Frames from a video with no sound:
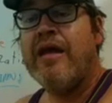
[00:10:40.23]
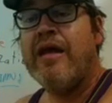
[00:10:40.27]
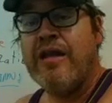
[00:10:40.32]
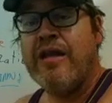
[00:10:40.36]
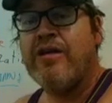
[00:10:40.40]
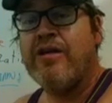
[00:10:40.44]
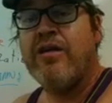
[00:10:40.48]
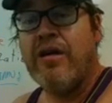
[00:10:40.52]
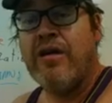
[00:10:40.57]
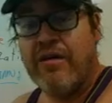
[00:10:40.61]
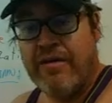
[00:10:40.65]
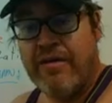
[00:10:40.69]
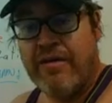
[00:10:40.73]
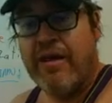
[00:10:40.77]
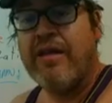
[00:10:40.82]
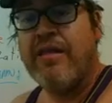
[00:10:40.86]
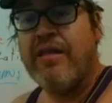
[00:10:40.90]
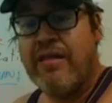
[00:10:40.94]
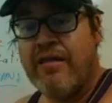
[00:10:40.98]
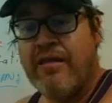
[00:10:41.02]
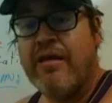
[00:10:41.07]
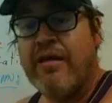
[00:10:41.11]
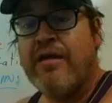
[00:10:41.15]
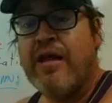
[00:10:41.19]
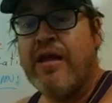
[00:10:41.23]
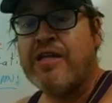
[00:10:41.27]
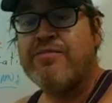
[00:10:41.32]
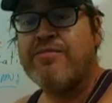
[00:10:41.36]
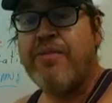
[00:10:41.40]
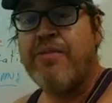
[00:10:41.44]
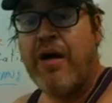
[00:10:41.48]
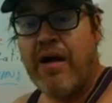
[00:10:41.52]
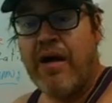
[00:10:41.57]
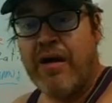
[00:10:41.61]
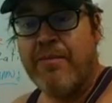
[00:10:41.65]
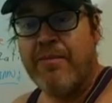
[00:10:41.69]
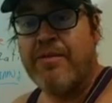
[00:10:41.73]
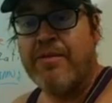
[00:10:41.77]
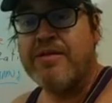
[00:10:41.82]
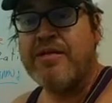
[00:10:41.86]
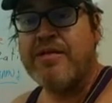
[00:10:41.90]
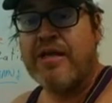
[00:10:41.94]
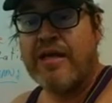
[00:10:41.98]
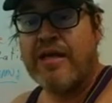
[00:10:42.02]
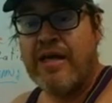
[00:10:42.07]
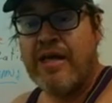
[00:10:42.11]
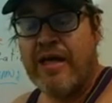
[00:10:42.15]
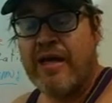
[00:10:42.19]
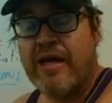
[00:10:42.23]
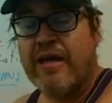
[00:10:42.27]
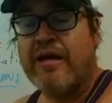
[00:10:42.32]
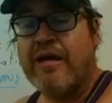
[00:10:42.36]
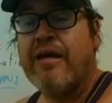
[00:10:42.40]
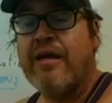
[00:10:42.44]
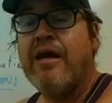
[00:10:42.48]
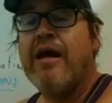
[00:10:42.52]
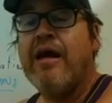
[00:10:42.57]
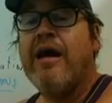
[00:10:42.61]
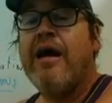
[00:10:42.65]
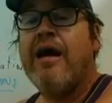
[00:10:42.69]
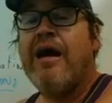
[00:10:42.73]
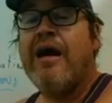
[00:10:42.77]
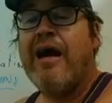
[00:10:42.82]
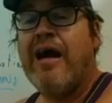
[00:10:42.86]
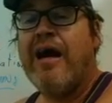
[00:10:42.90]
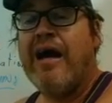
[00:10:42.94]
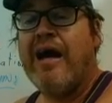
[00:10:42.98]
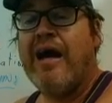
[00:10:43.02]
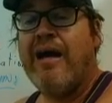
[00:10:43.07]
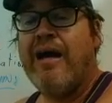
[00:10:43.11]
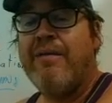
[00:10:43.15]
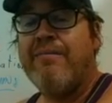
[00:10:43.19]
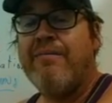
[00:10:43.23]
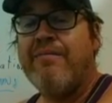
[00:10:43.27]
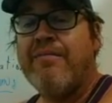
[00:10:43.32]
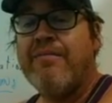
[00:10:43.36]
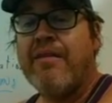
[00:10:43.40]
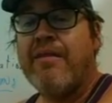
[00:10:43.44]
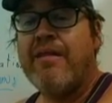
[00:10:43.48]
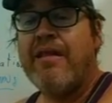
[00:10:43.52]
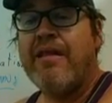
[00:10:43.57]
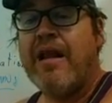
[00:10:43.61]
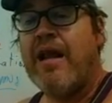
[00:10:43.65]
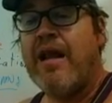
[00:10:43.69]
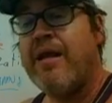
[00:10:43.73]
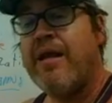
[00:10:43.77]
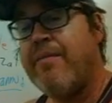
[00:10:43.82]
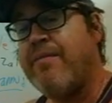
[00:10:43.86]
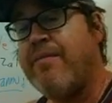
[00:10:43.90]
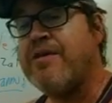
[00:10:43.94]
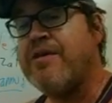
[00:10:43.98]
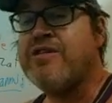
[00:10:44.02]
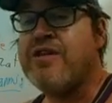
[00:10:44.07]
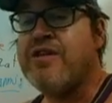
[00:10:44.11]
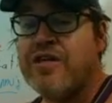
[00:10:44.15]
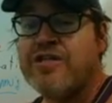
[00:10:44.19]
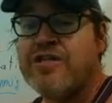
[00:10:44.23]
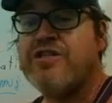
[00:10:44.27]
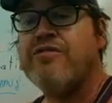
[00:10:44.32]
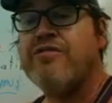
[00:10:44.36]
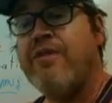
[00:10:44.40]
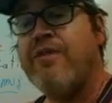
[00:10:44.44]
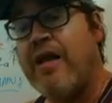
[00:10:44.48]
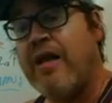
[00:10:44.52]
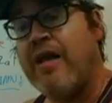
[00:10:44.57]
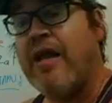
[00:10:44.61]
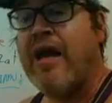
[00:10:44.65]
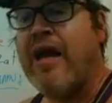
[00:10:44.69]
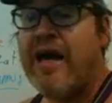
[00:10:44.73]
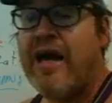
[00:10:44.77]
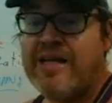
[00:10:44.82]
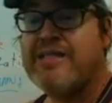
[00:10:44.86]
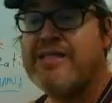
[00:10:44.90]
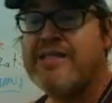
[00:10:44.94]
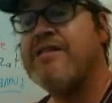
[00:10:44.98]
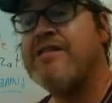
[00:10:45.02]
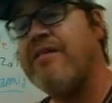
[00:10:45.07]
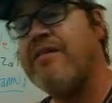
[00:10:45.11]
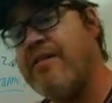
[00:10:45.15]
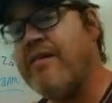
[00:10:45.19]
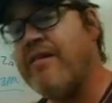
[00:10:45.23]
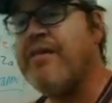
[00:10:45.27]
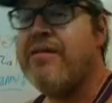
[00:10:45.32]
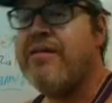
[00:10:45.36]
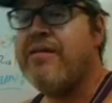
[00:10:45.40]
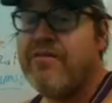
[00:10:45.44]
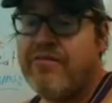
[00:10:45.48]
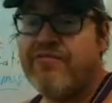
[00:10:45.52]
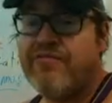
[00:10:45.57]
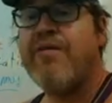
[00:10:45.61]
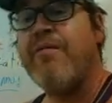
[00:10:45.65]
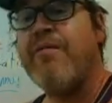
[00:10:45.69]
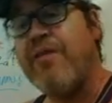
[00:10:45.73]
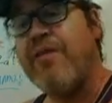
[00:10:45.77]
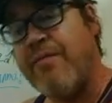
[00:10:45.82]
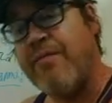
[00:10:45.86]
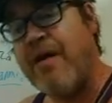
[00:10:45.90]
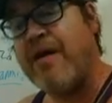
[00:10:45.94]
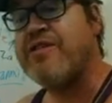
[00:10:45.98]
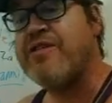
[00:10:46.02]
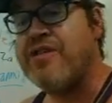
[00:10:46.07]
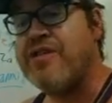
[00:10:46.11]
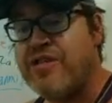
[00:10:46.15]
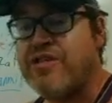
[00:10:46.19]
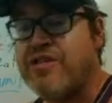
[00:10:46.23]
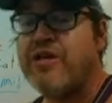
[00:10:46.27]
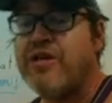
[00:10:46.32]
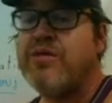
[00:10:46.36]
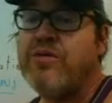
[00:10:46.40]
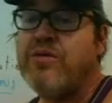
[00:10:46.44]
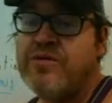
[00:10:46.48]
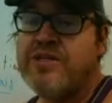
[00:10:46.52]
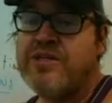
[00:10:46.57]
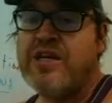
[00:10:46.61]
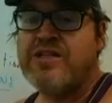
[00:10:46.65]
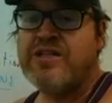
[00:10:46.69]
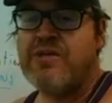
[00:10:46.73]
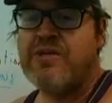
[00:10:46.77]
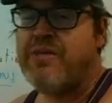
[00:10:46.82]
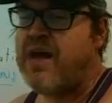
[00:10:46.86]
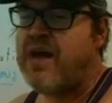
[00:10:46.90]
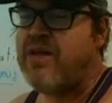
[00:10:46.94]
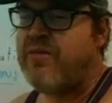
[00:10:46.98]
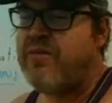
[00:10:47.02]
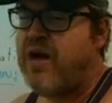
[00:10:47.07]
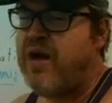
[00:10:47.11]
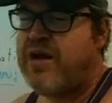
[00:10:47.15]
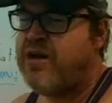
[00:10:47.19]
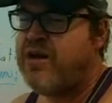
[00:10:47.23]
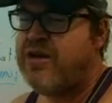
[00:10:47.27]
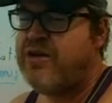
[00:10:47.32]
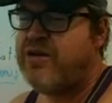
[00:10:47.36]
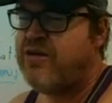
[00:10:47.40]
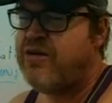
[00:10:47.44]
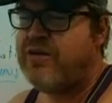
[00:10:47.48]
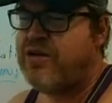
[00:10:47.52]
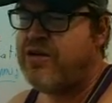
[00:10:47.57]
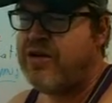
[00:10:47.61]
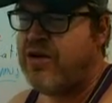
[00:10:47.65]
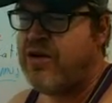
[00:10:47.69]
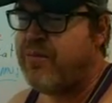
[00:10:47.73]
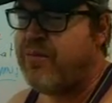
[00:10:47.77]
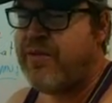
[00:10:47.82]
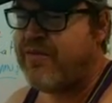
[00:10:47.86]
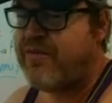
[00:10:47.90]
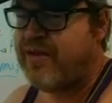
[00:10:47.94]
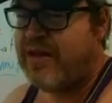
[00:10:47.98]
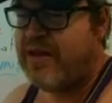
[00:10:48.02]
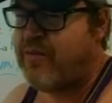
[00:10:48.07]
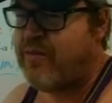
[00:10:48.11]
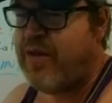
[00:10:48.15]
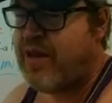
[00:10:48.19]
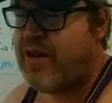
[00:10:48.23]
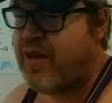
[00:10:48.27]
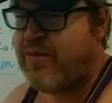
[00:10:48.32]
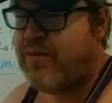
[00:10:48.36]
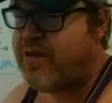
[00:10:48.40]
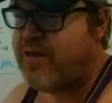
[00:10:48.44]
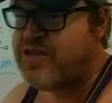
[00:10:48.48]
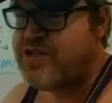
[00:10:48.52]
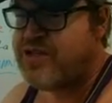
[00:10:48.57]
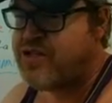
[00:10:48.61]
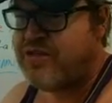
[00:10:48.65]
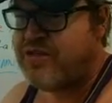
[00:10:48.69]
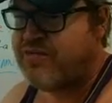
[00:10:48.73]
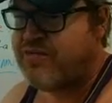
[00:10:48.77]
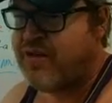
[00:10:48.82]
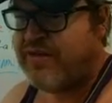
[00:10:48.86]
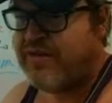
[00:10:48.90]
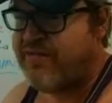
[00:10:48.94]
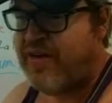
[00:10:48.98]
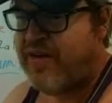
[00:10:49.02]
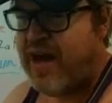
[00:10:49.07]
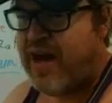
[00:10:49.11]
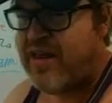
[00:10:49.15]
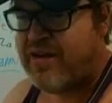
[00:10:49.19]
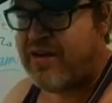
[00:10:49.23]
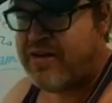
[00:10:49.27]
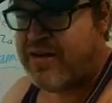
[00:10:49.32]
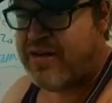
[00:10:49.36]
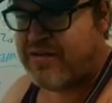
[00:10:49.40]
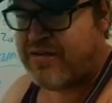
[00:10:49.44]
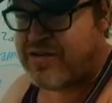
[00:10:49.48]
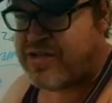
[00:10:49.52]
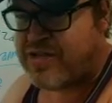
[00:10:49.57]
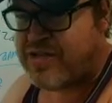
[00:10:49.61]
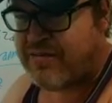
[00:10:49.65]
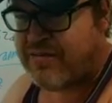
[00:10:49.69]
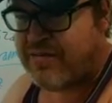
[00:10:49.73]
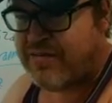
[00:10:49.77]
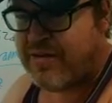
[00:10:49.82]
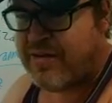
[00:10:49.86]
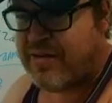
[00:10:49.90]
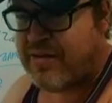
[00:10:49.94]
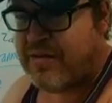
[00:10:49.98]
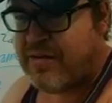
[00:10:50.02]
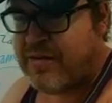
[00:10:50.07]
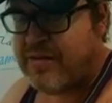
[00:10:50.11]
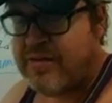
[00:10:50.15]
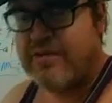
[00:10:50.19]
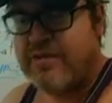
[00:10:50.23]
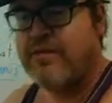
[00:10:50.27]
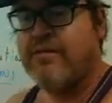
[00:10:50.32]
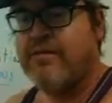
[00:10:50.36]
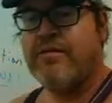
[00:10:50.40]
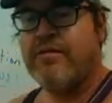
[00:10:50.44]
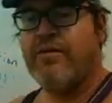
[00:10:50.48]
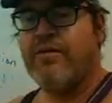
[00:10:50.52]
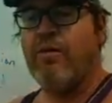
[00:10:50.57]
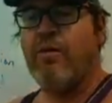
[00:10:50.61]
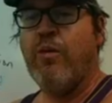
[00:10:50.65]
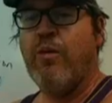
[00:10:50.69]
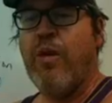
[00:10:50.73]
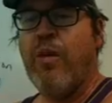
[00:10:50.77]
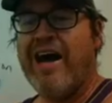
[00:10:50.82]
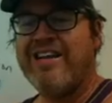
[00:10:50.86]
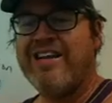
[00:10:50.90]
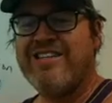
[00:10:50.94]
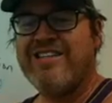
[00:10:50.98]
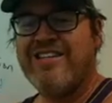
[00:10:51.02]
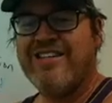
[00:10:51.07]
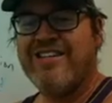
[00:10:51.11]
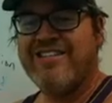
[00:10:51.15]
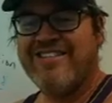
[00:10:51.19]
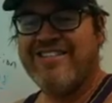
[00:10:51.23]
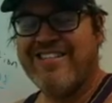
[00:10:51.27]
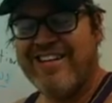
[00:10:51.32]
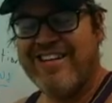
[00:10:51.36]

in Corinth, that's Polybus the king, that Oedipus starts to realize from the messenger, who says, oh, by the way, you know perfectly well that wasn't your real father, don't you? What?